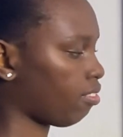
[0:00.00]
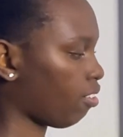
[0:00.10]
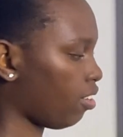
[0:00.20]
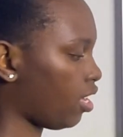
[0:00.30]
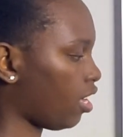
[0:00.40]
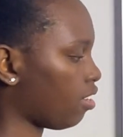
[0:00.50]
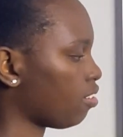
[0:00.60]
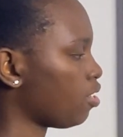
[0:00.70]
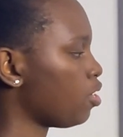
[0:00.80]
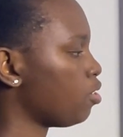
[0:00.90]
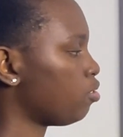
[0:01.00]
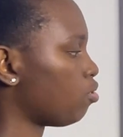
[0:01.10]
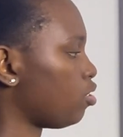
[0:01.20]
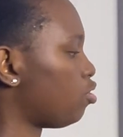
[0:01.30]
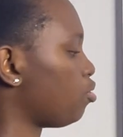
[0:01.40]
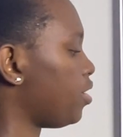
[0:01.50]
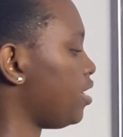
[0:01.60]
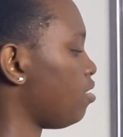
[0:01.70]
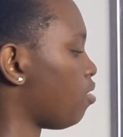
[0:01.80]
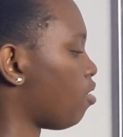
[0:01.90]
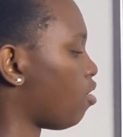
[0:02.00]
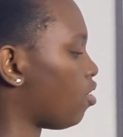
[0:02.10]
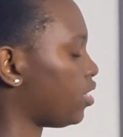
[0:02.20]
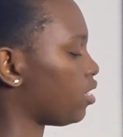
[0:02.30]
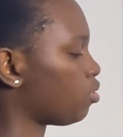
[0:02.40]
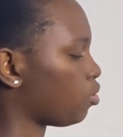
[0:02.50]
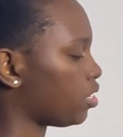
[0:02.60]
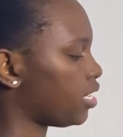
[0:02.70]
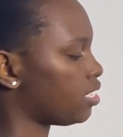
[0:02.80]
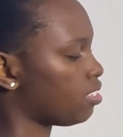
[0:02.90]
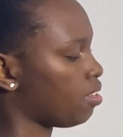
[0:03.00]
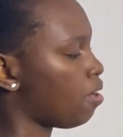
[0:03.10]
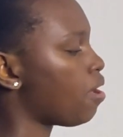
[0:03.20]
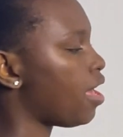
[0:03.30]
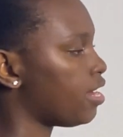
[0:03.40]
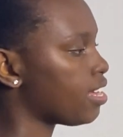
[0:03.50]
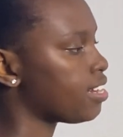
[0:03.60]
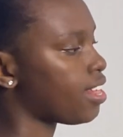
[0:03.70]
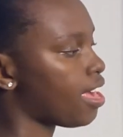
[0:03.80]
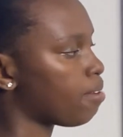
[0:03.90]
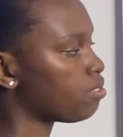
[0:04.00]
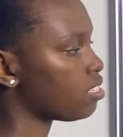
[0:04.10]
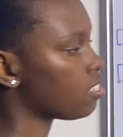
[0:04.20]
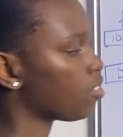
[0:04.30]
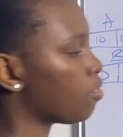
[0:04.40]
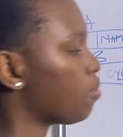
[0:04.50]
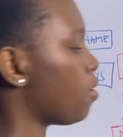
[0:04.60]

Okay, so it's showing all the toys and then the empty cell.